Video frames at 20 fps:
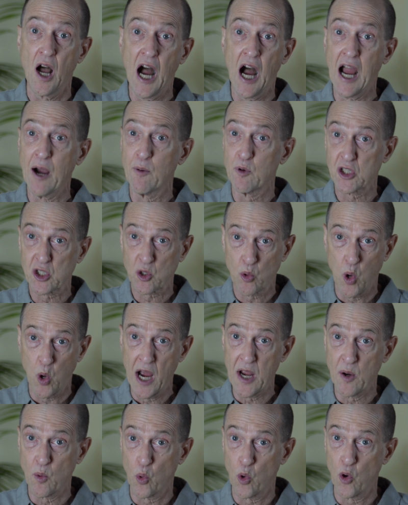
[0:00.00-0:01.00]
I was
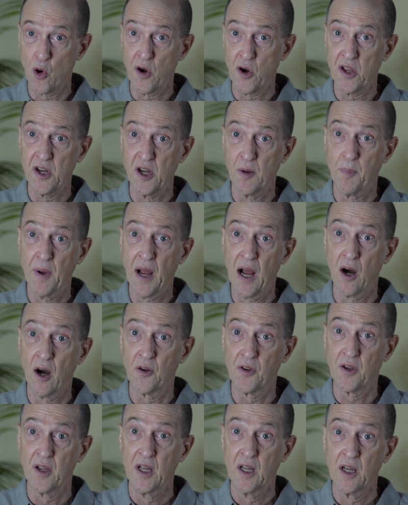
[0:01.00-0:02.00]
quite worried
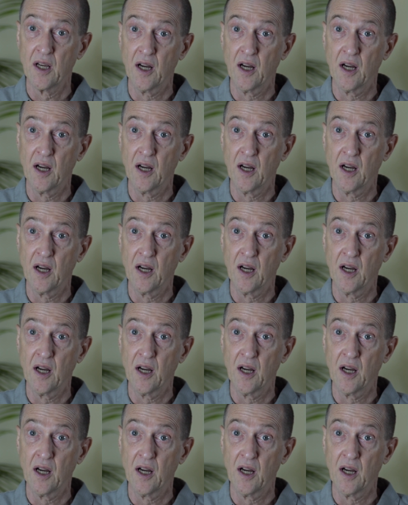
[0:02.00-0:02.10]
about